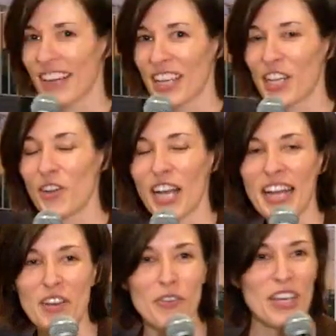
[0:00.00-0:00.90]
you know
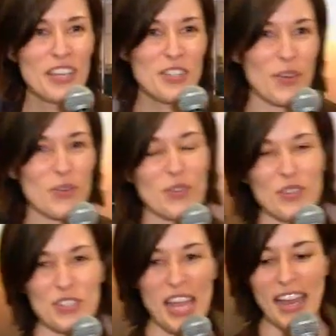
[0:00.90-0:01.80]
kind of so
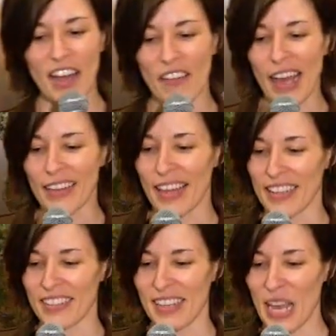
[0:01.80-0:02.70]
staying on that
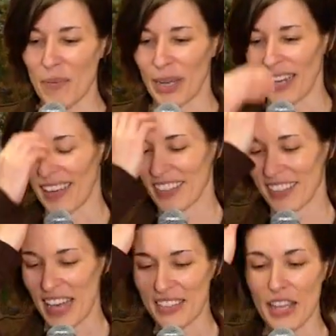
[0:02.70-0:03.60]
that same uh,
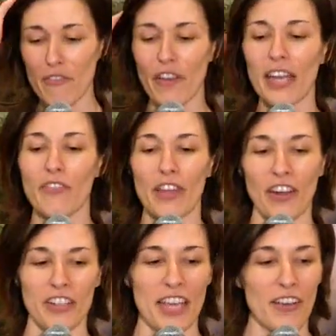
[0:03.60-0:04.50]
that same vein of
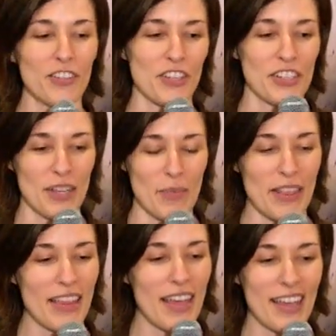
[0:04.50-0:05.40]
their intelligence. I
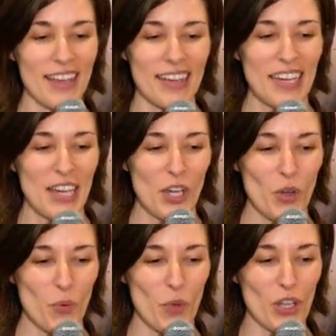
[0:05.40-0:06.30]
mean, they
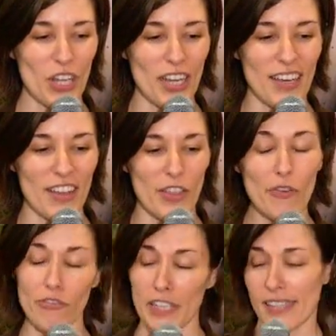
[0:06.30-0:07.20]
will uh, they'll
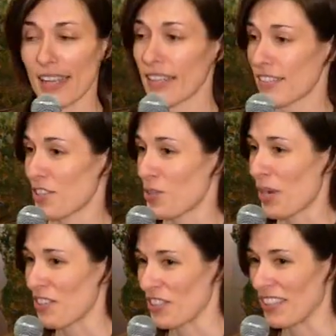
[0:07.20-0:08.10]
fix any
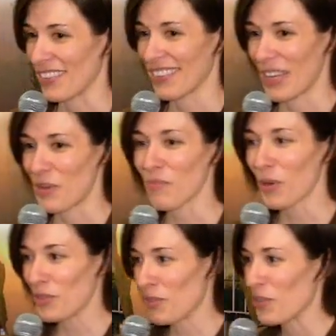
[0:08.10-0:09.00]
situation. I mean,
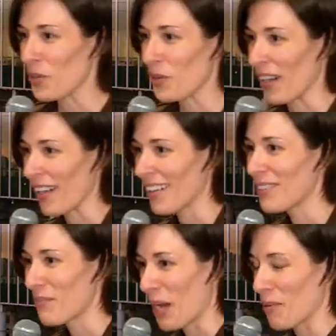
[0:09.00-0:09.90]
most of you are
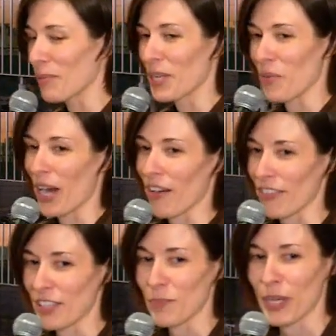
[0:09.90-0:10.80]
probably aware of
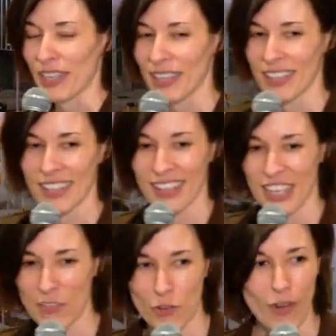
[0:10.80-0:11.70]
this, but
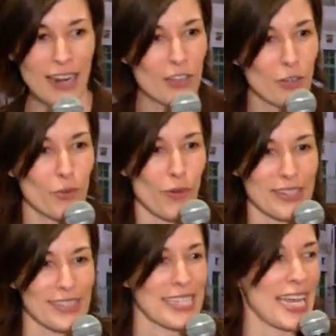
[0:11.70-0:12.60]
if a raccoon
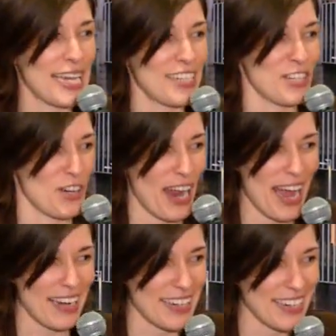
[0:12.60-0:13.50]
wants to get into your
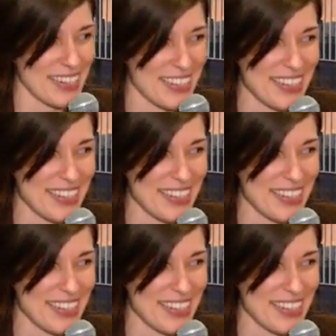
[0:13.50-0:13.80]
attic,